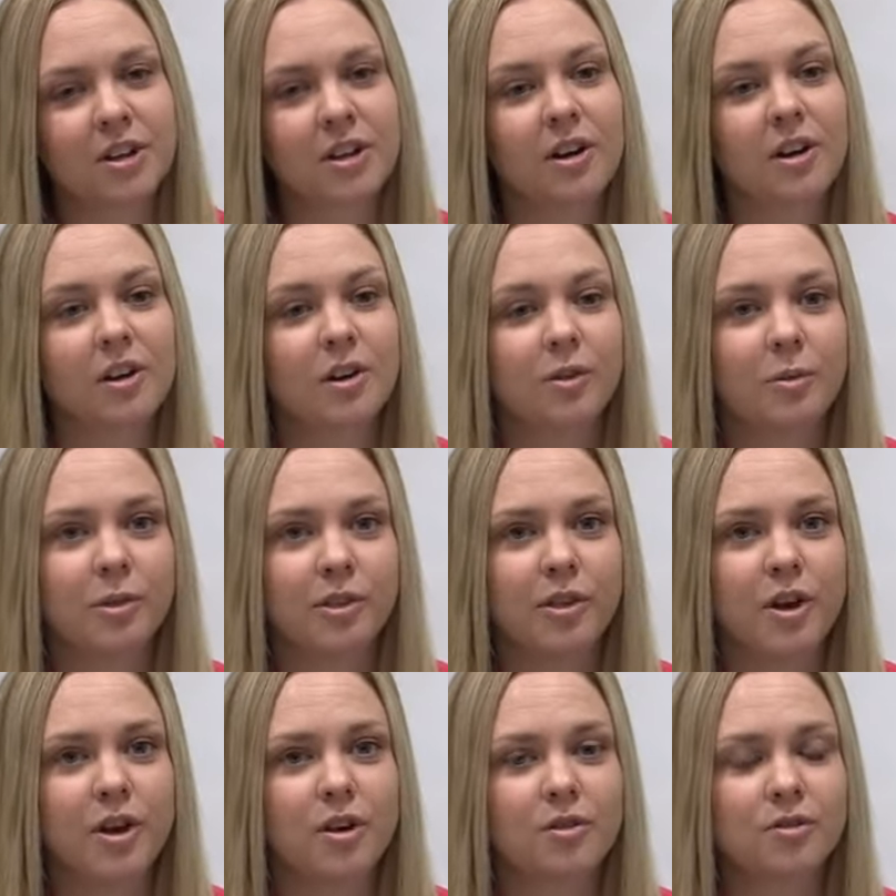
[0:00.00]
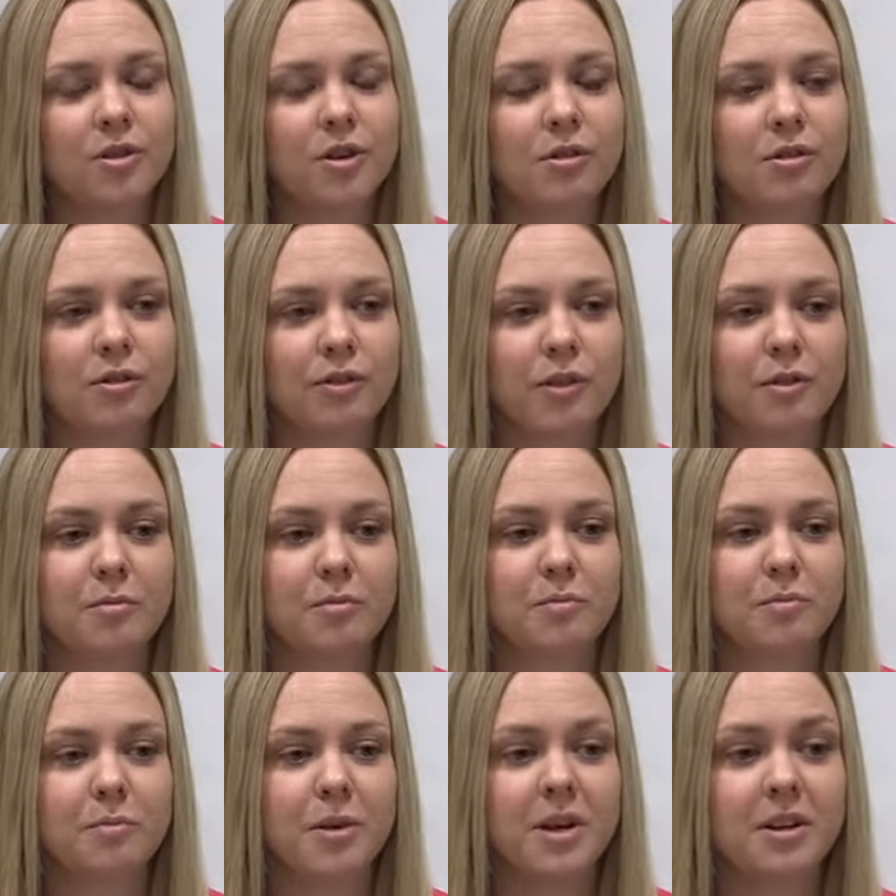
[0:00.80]
along with those who
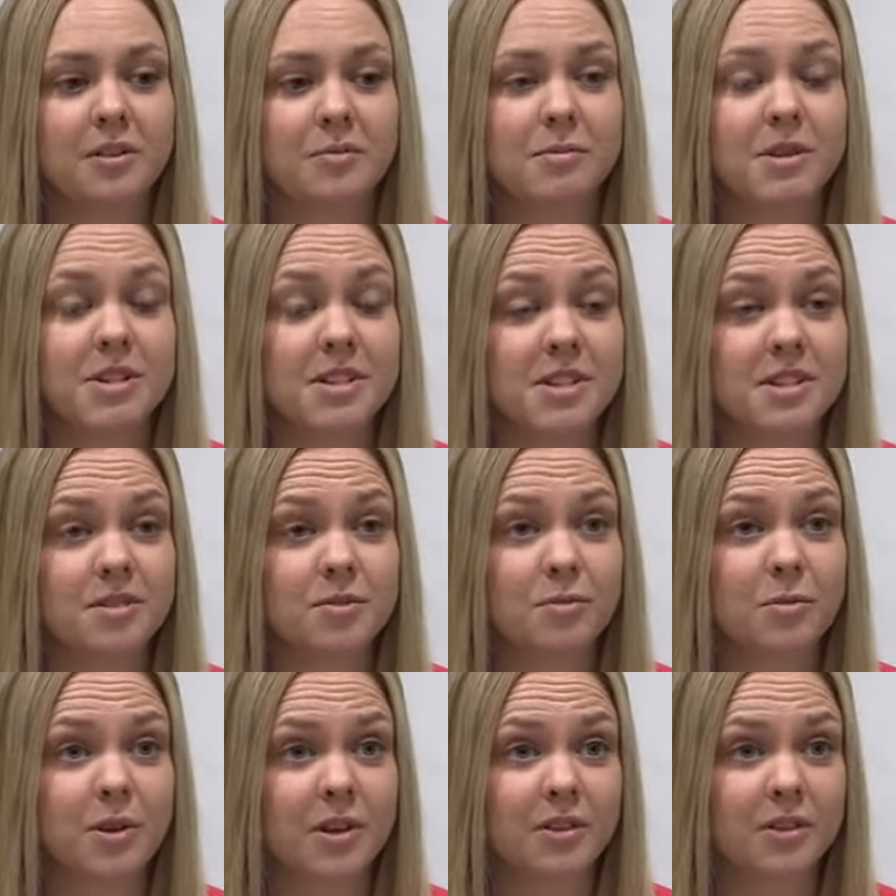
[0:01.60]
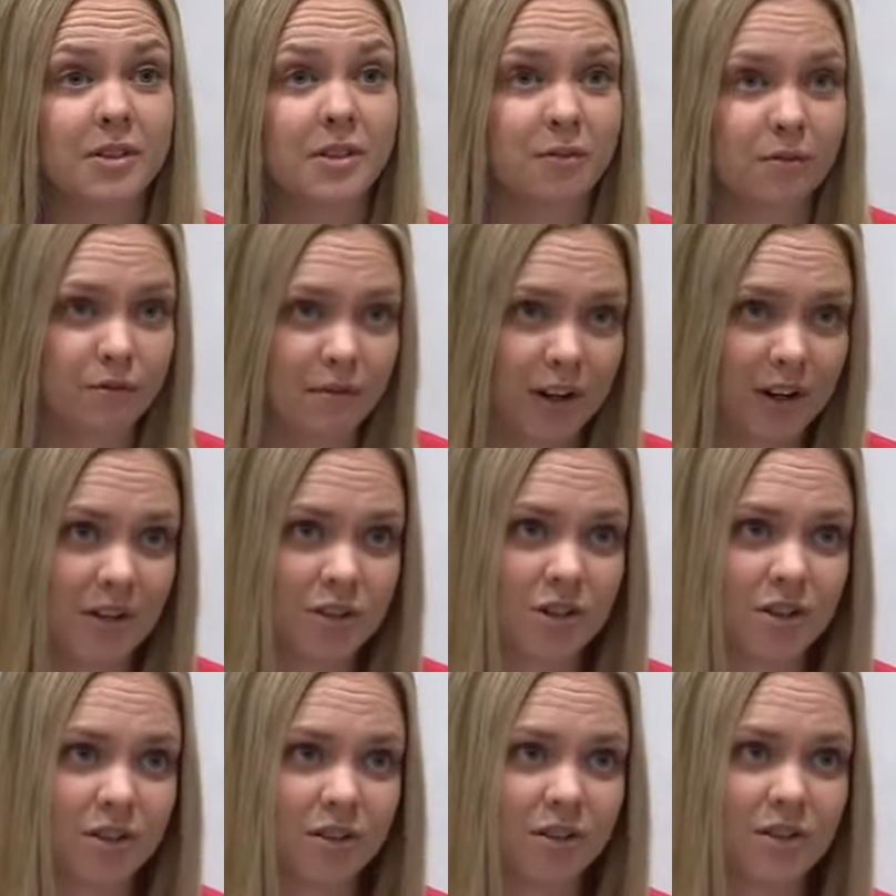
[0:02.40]
have been admitted with an
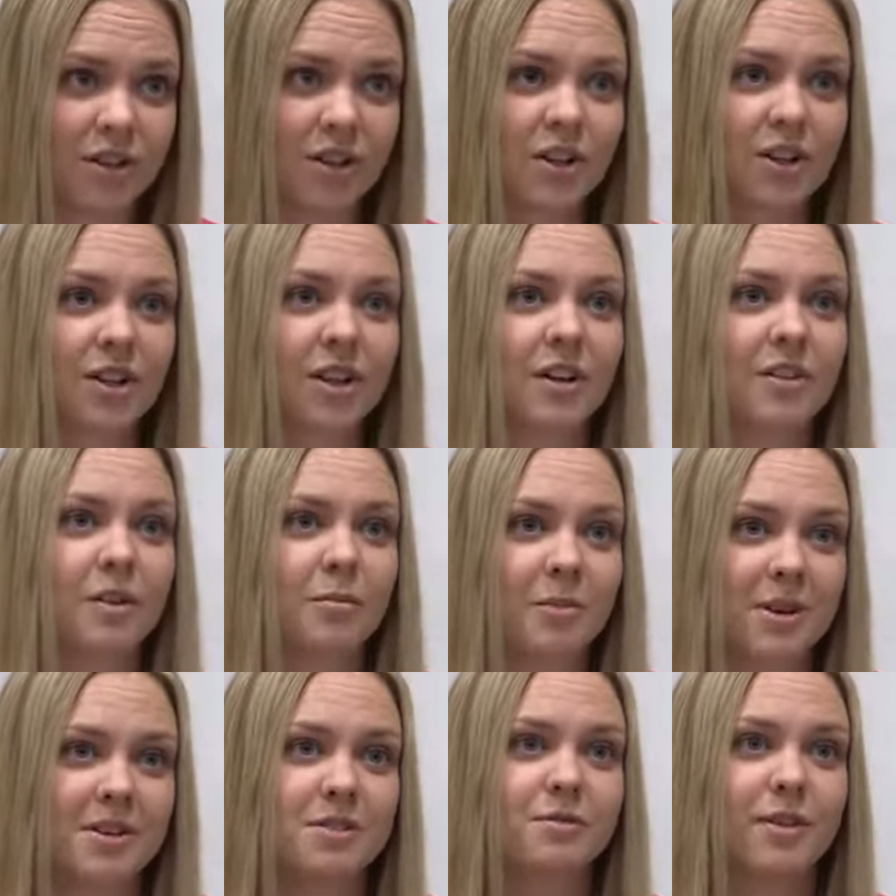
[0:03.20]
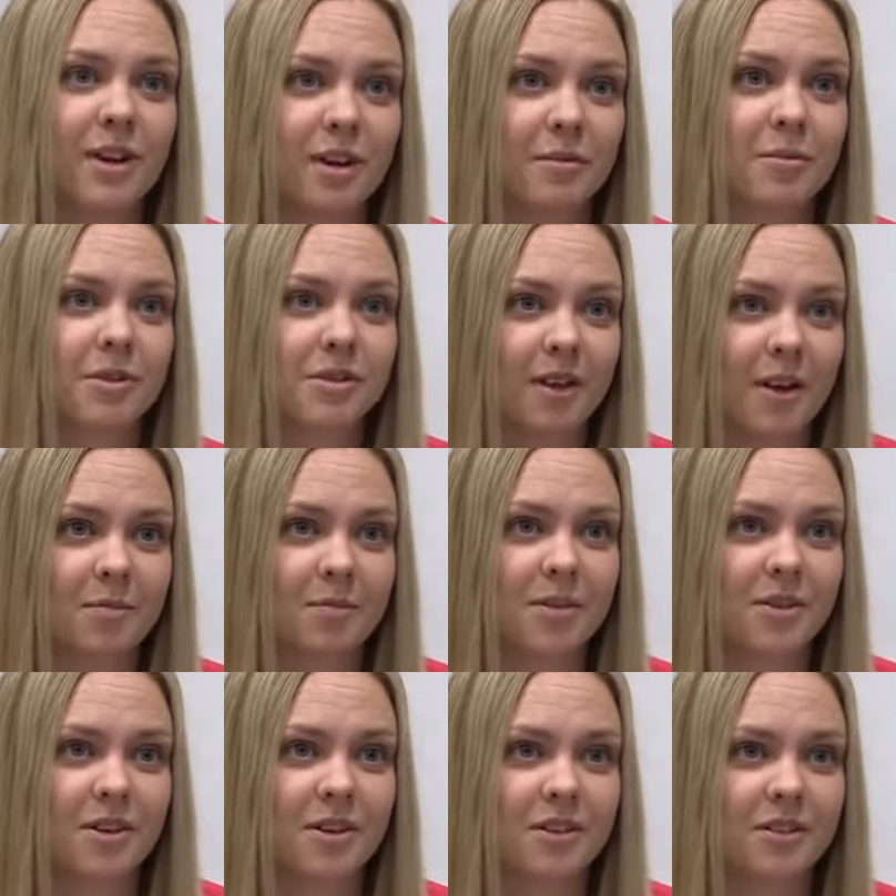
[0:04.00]
infection that may develop
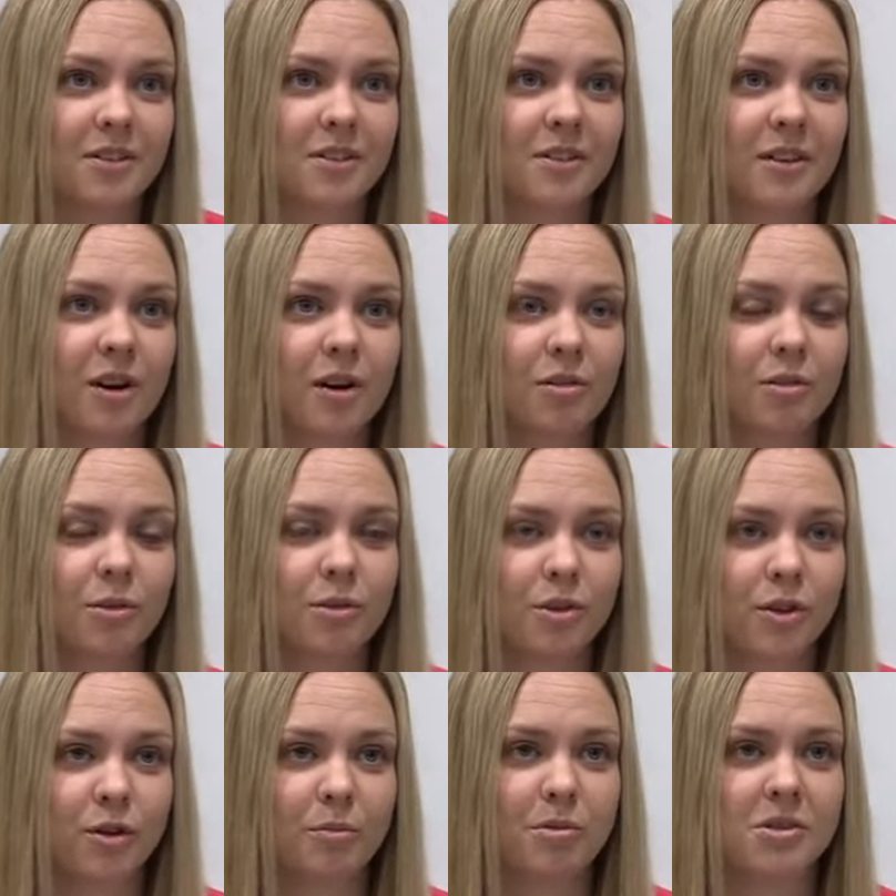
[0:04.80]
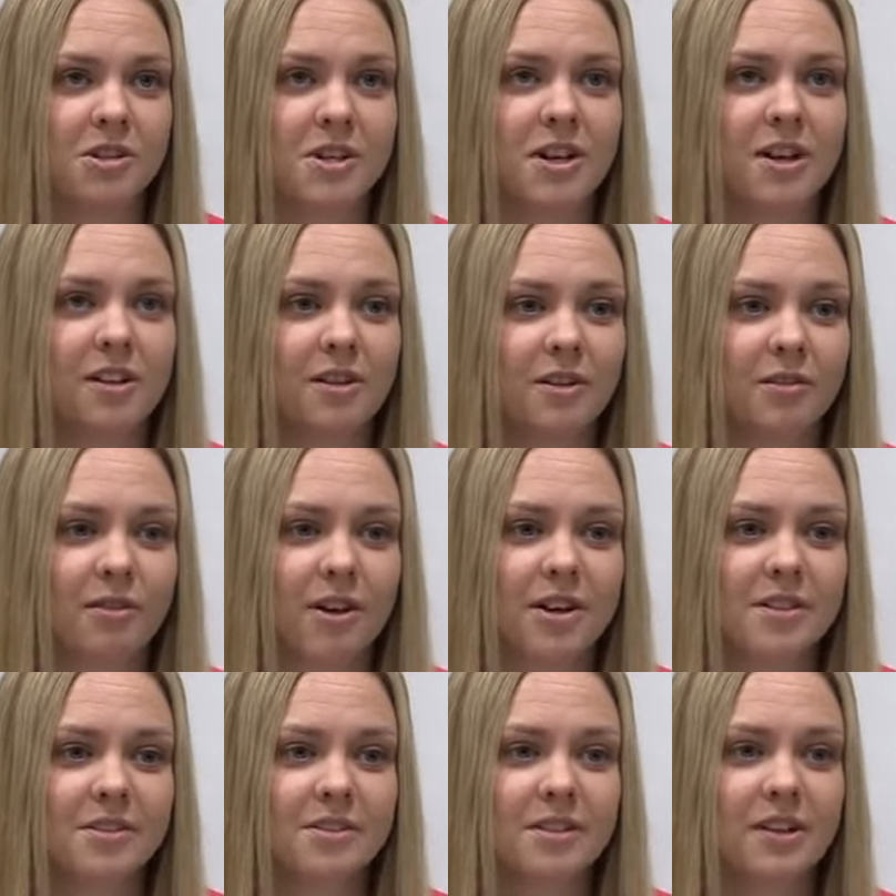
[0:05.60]
sepsis, are also at particular
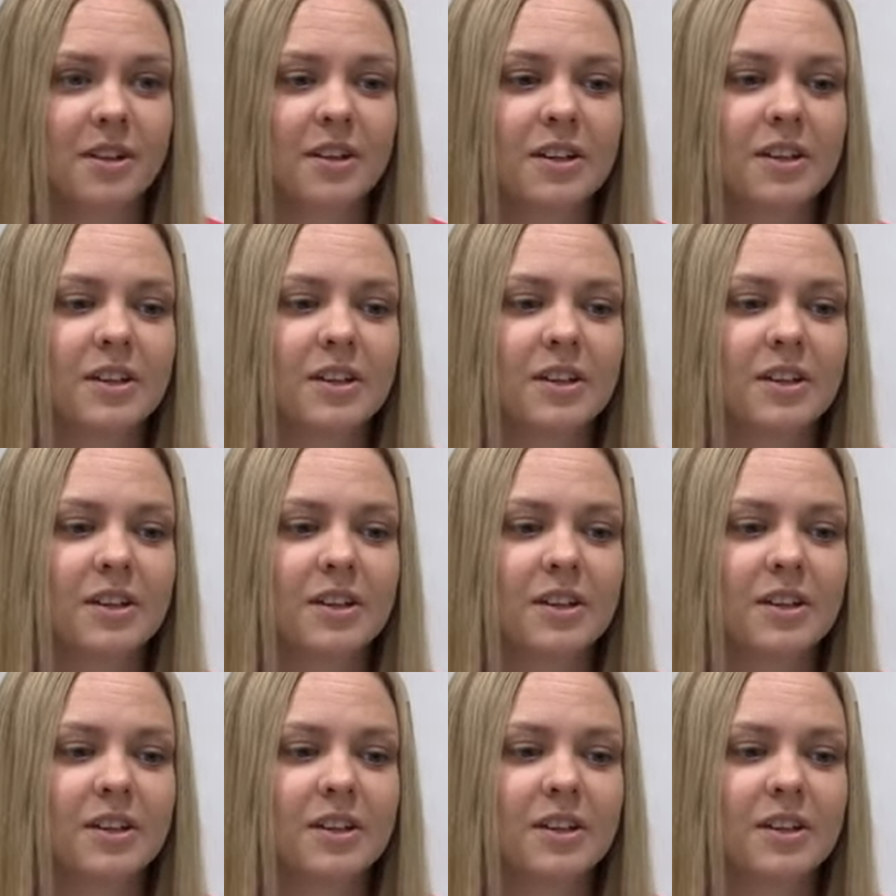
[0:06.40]
risk.